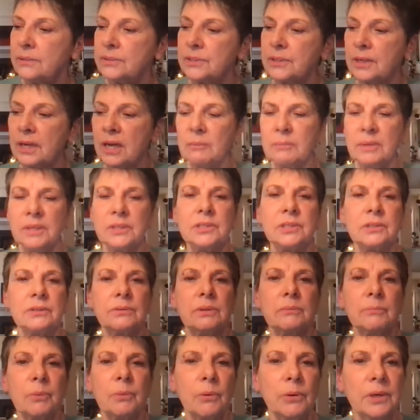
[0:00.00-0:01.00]
come into
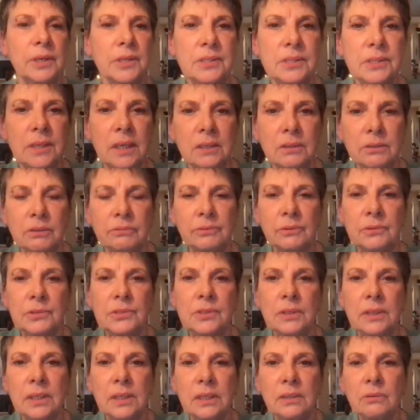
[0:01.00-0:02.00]
Emporia State
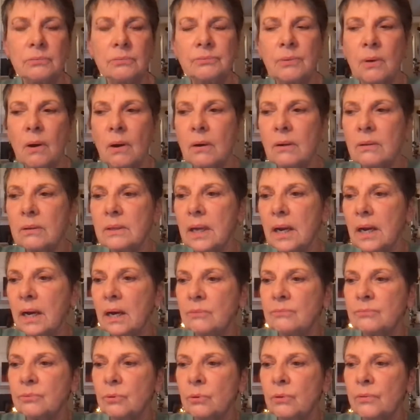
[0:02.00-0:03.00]
University in the fall
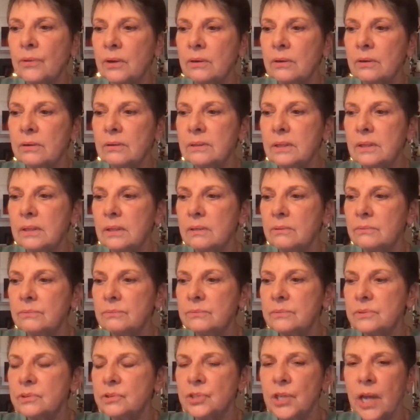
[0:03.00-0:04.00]
for their
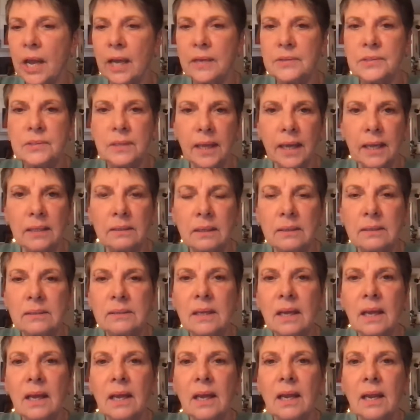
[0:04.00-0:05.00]
jazz gala
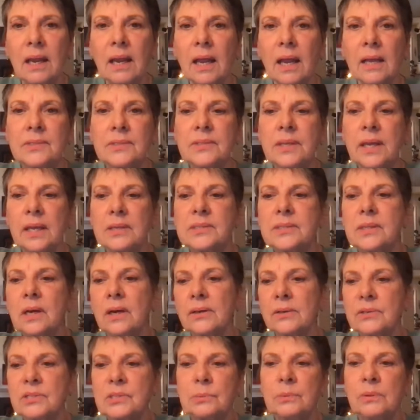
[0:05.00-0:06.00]
as guest
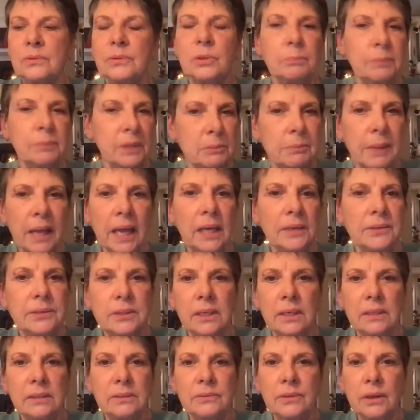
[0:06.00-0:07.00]
artists with their big band
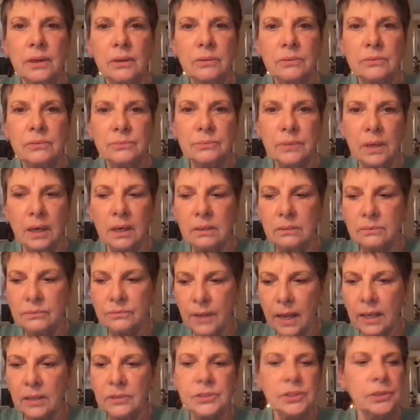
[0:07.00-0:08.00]
and their
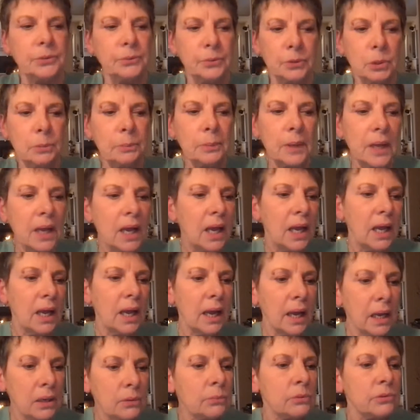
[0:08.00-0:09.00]
faculty group.
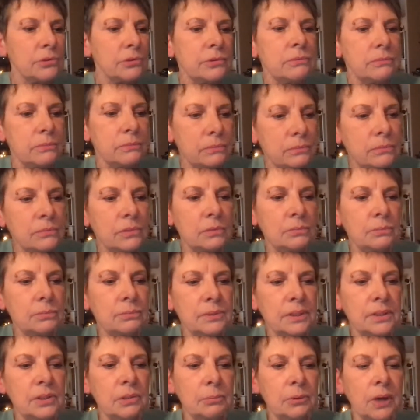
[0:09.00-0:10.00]
And we're
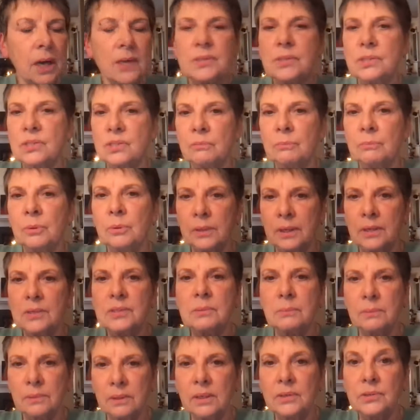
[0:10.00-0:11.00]
in the process of booking
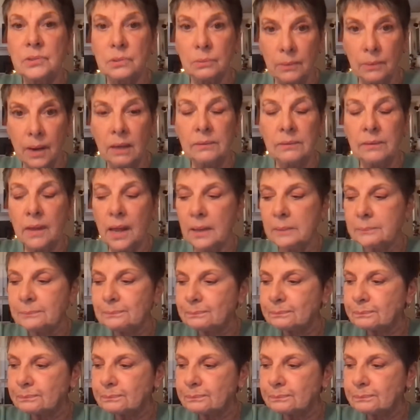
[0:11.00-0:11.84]
some things around that.